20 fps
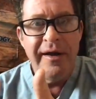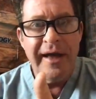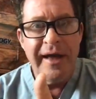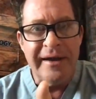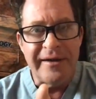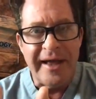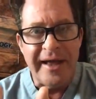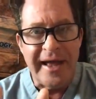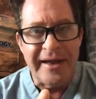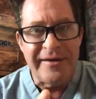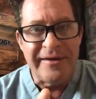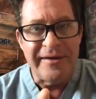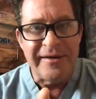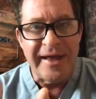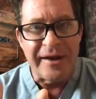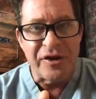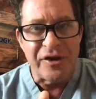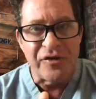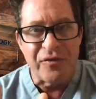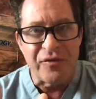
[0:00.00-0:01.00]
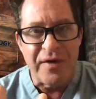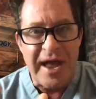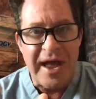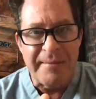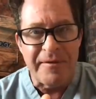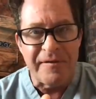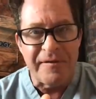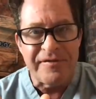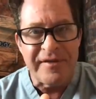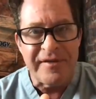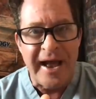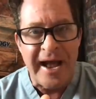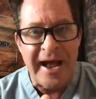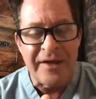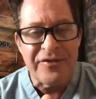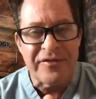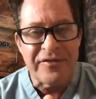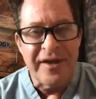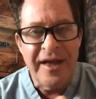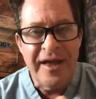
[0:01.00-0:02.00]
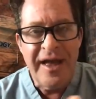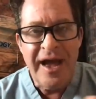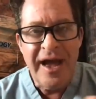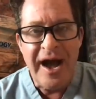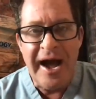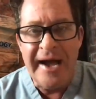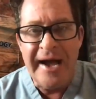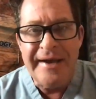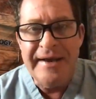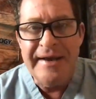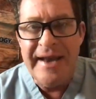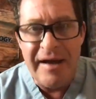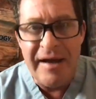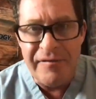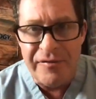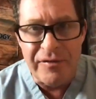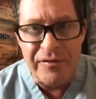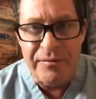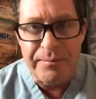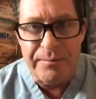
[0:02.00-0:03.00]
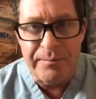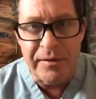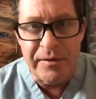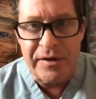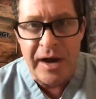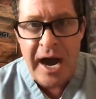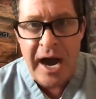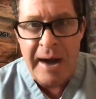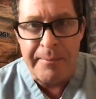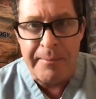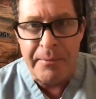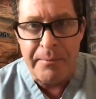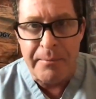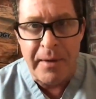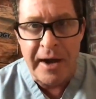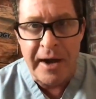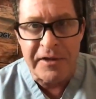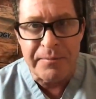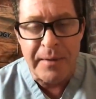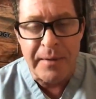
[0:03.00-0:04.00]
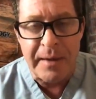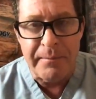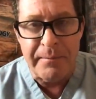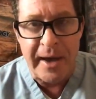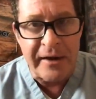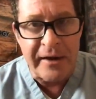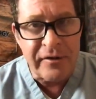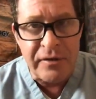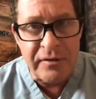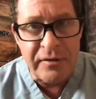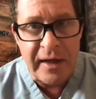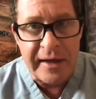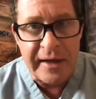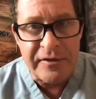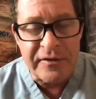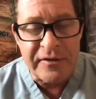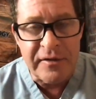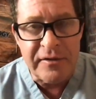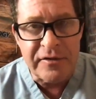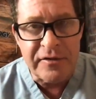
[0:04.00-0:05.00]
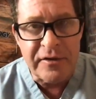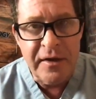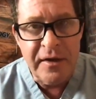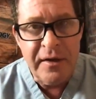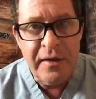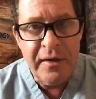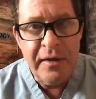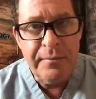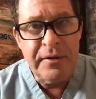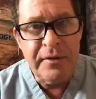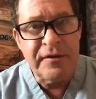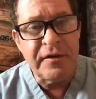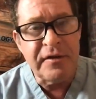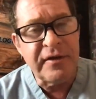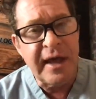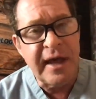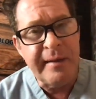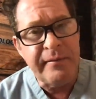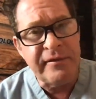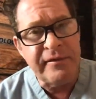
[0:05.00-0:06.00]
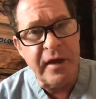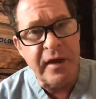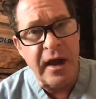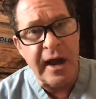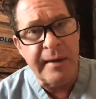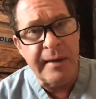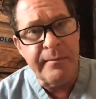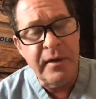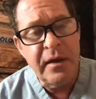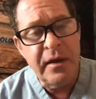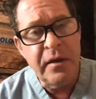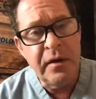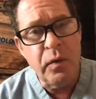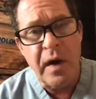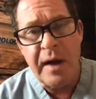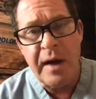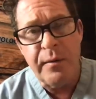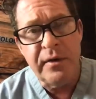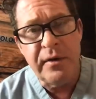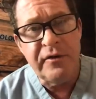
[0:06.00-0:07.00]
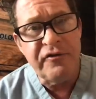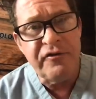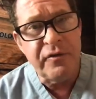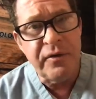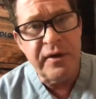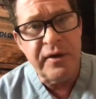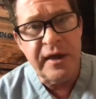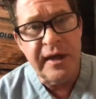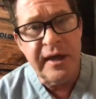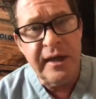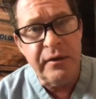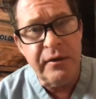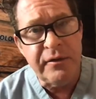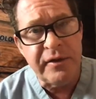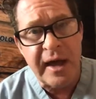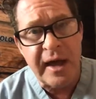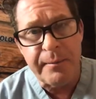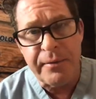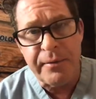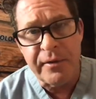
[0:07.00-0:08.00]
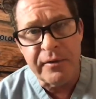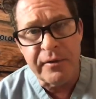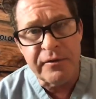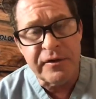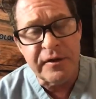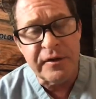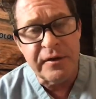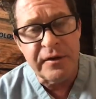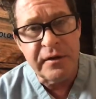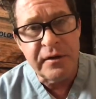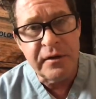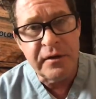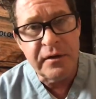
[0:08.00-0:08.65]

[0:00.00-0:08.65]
and, and, and a gram of test. I never compromised my medical license. But at the same time, why wouldn't you heal that person?